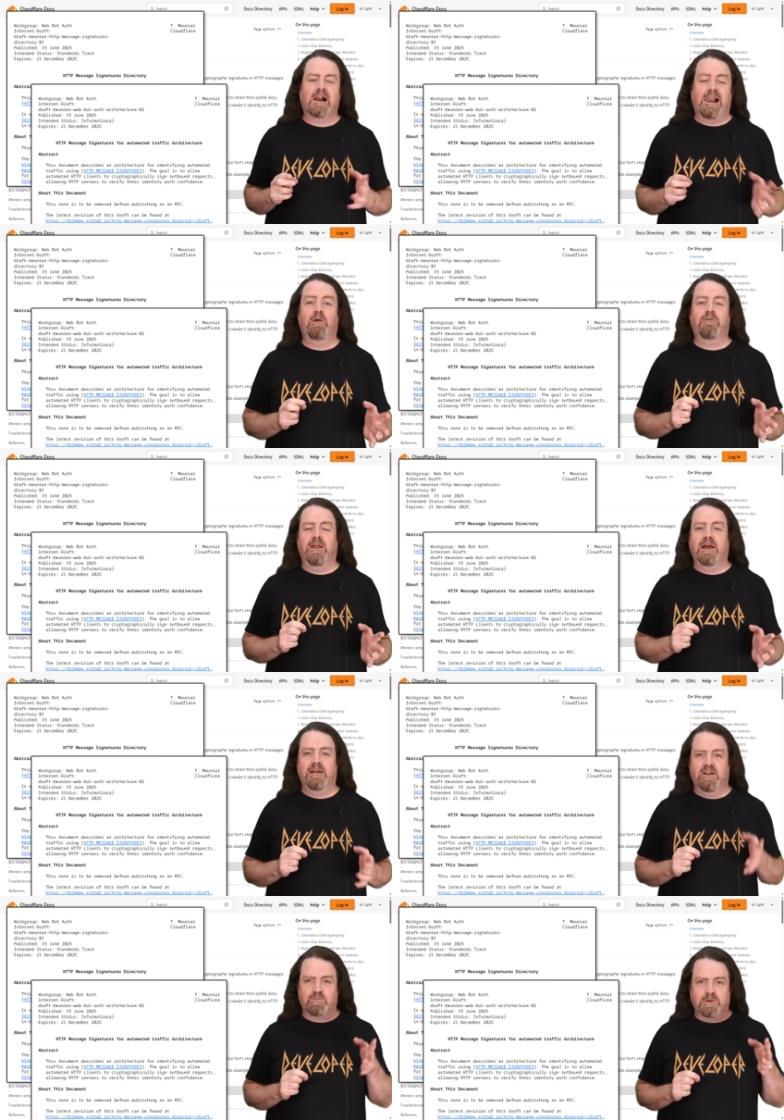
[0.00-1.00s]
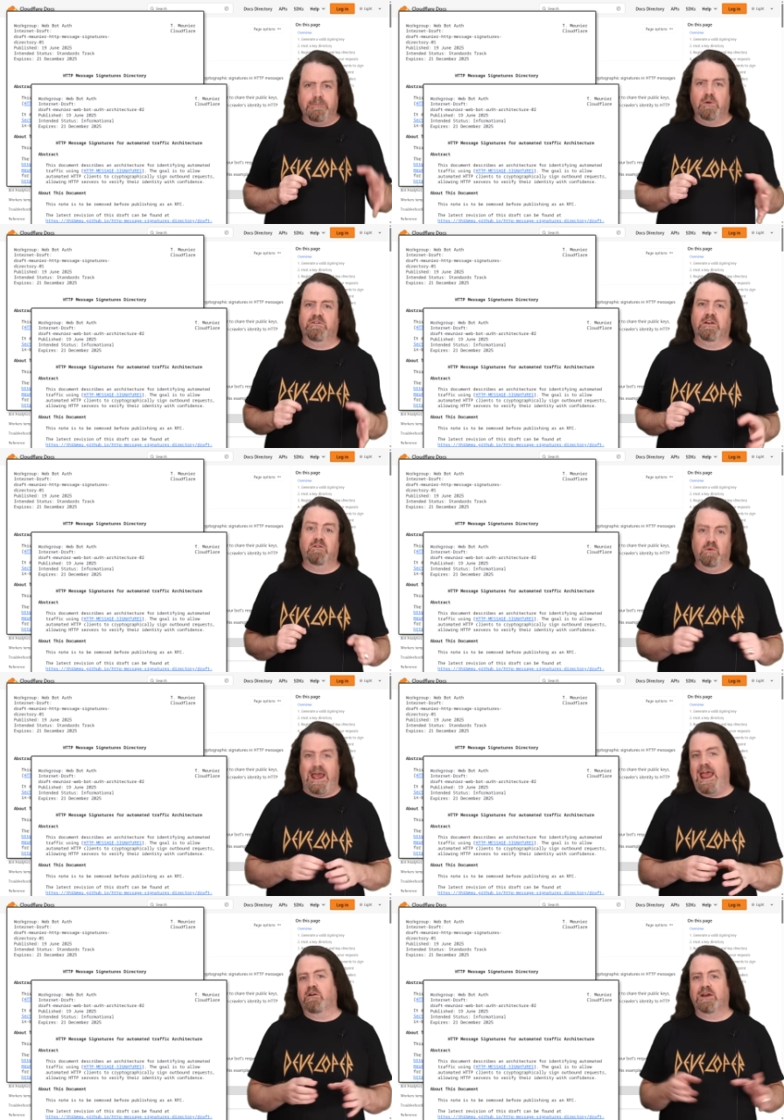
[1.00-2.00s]
Cloudflare is proposing
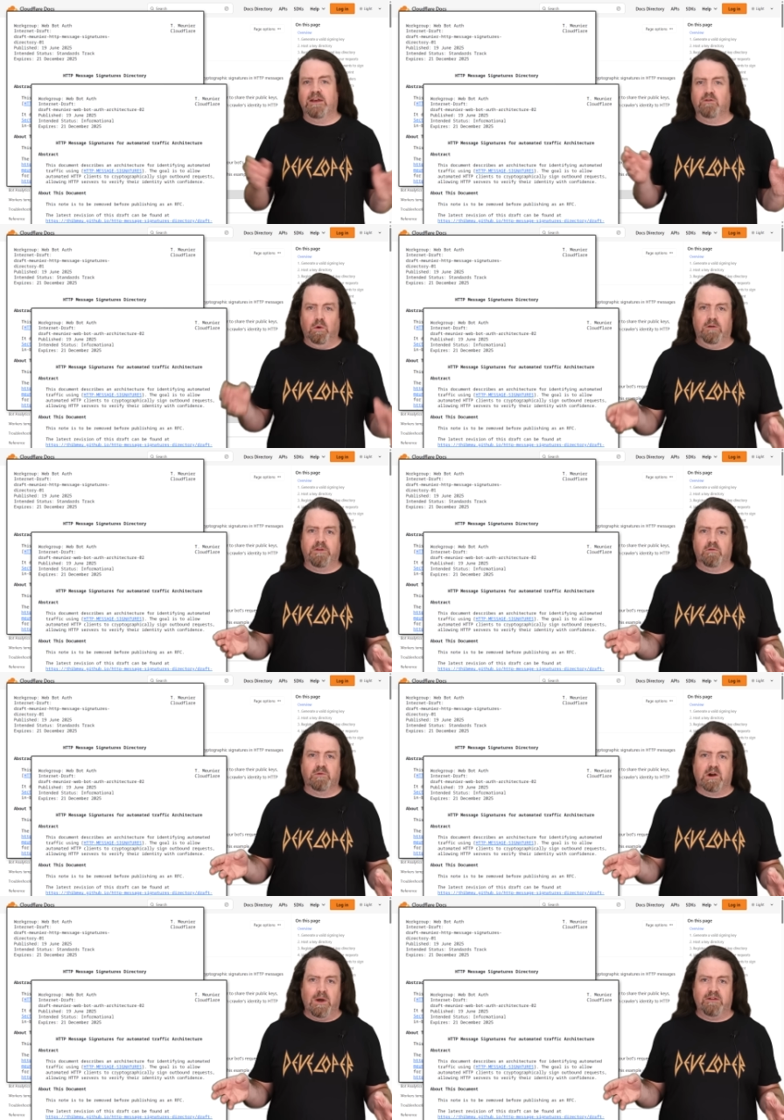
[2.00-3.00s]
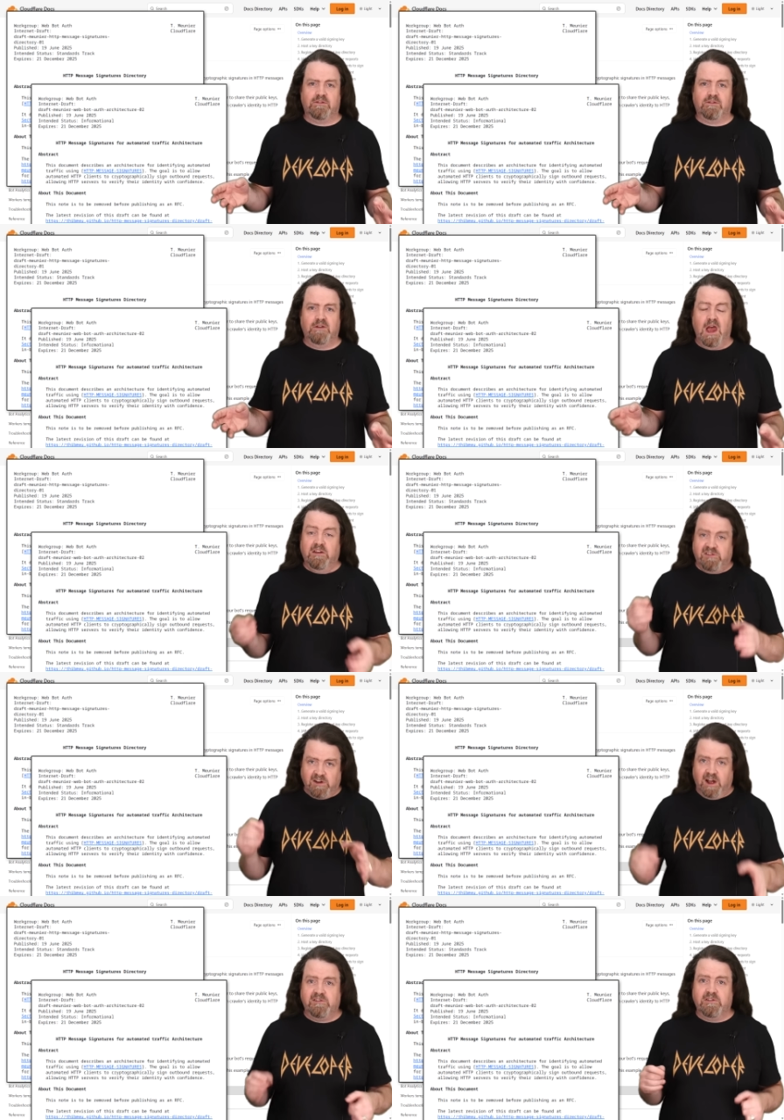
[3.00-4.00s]
to aggregate all of those requests,
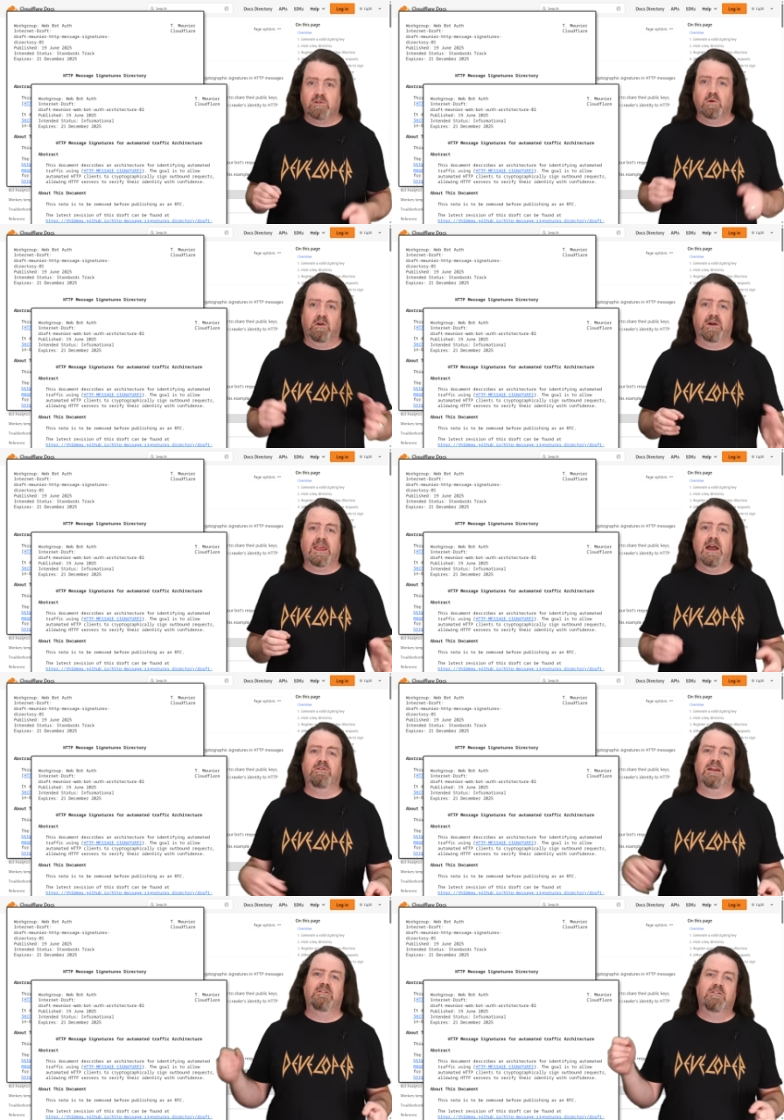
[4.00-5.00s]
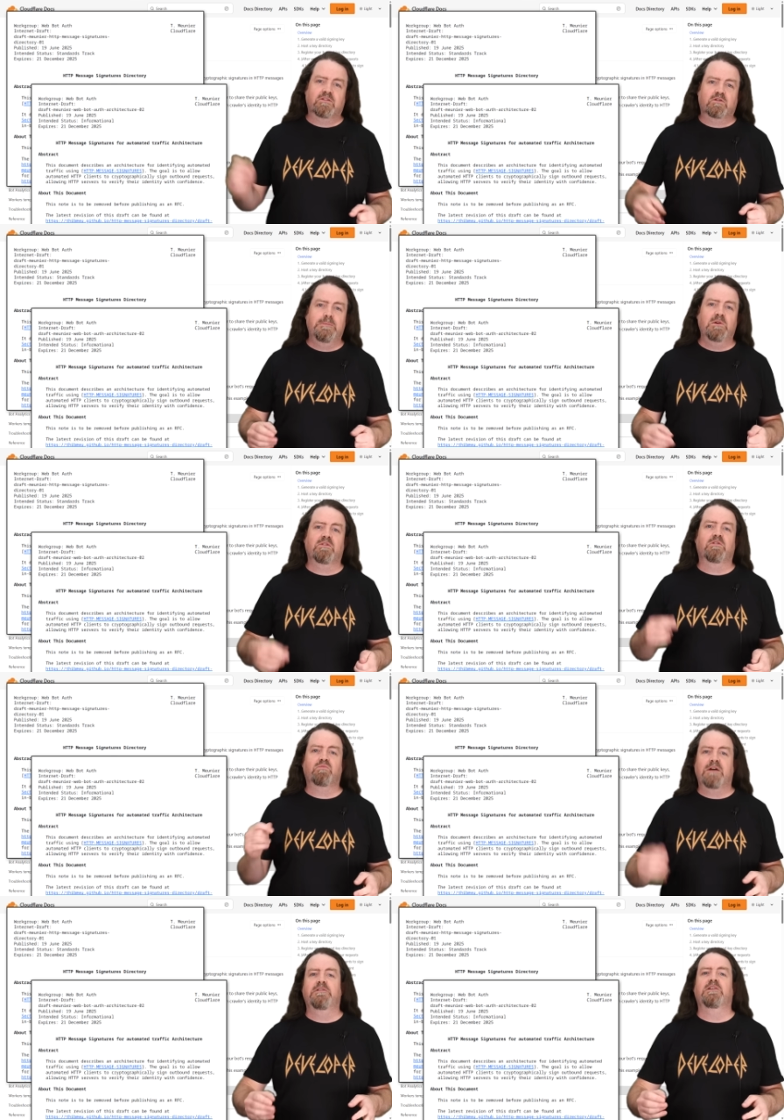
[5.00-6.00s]
charge the crawler account, and distribute the
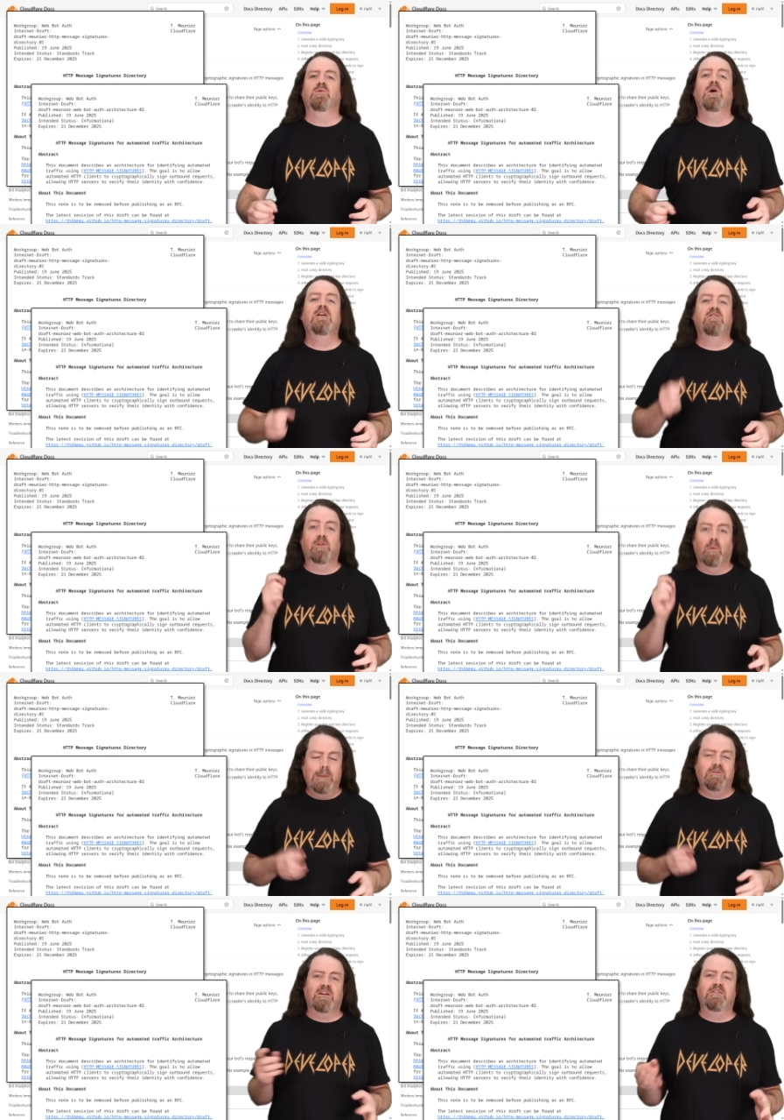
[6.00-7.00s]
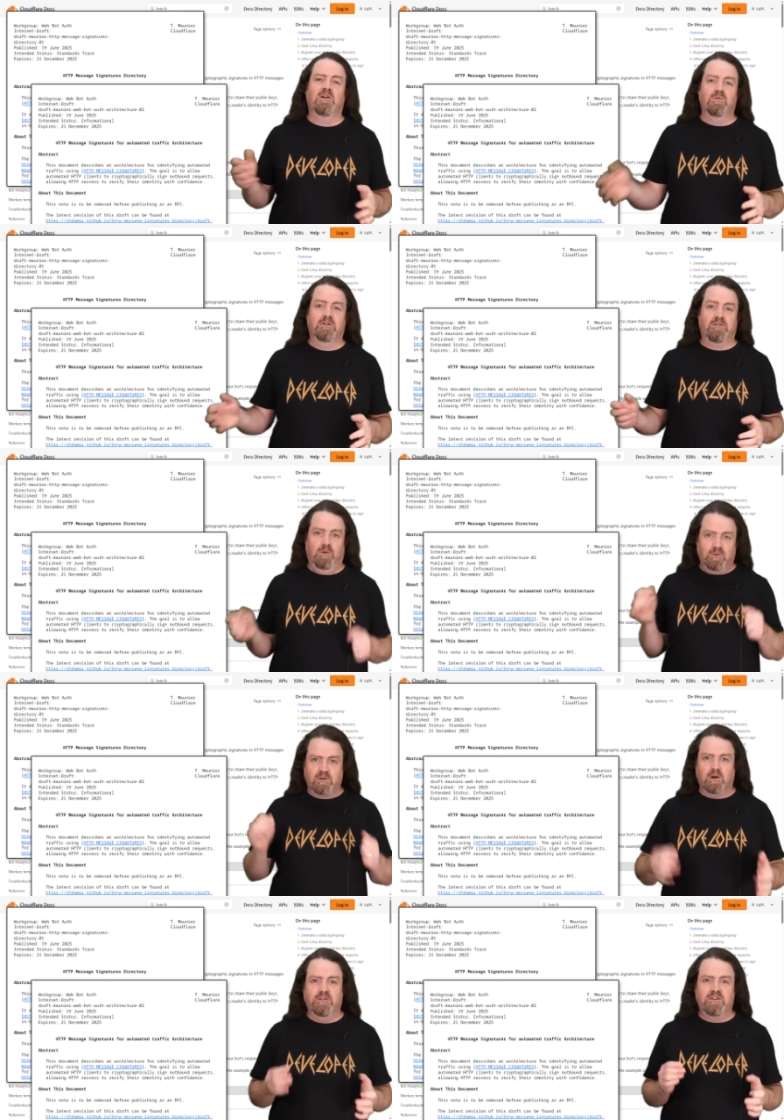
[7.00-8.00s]
revenue to the website owners
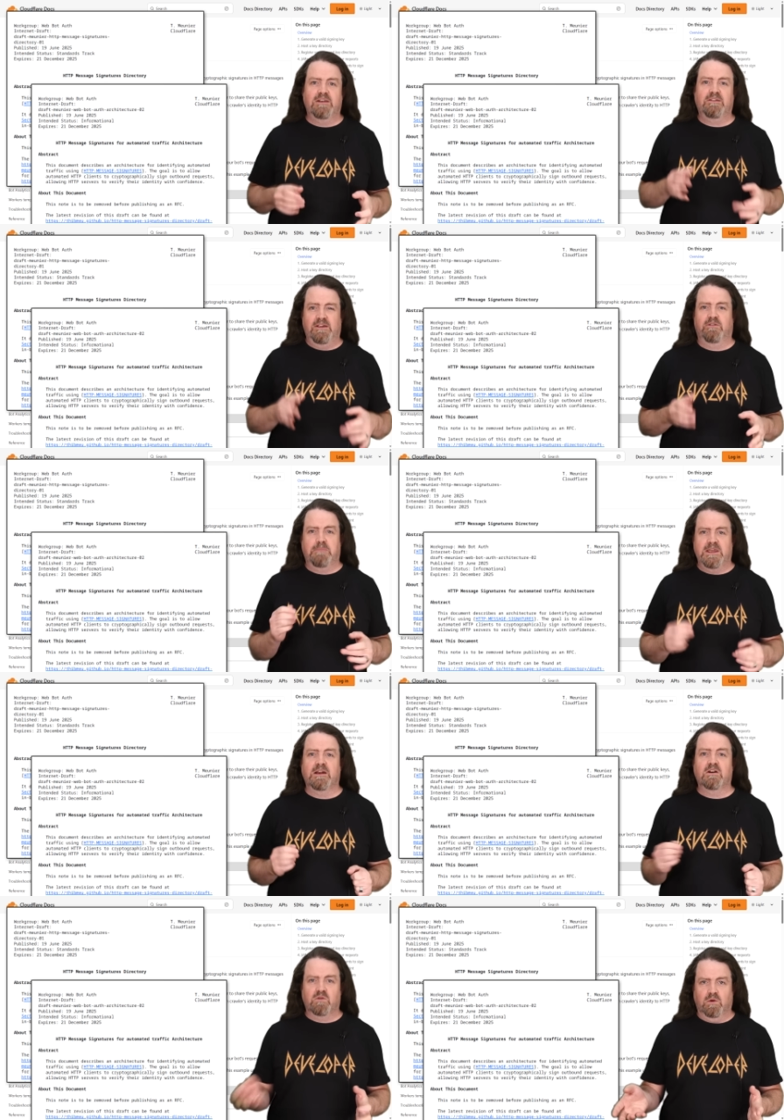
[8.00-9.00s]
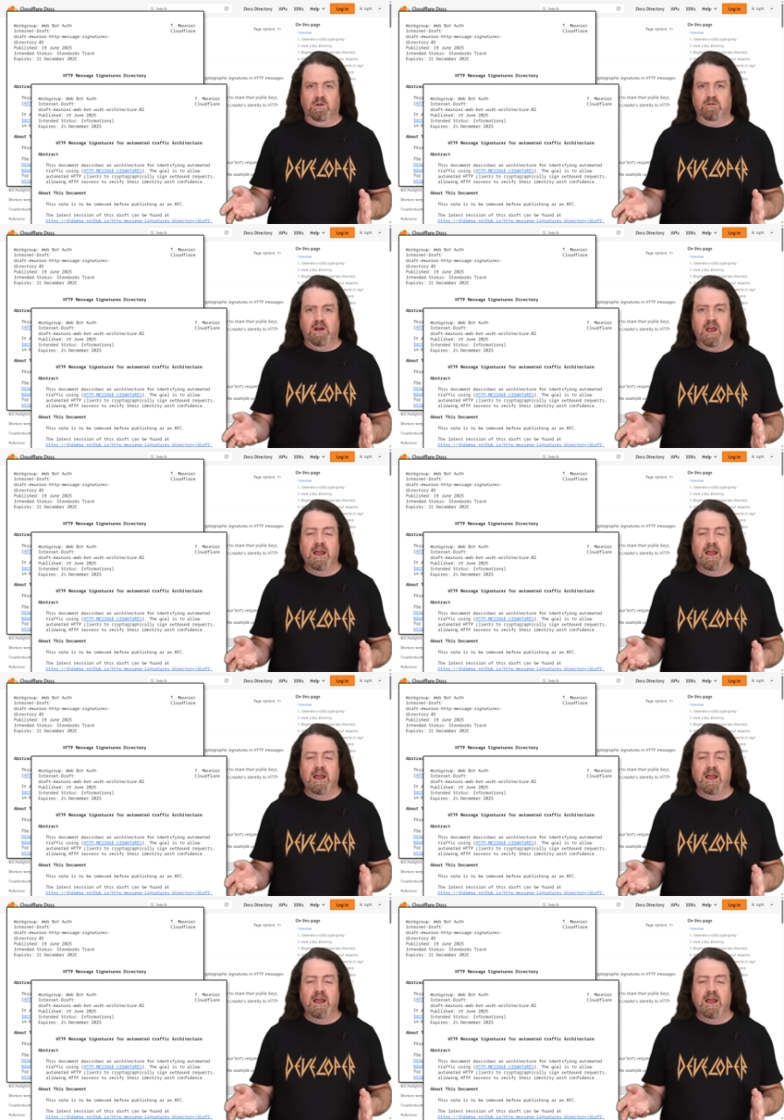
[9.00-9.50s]
whose content is being crawled.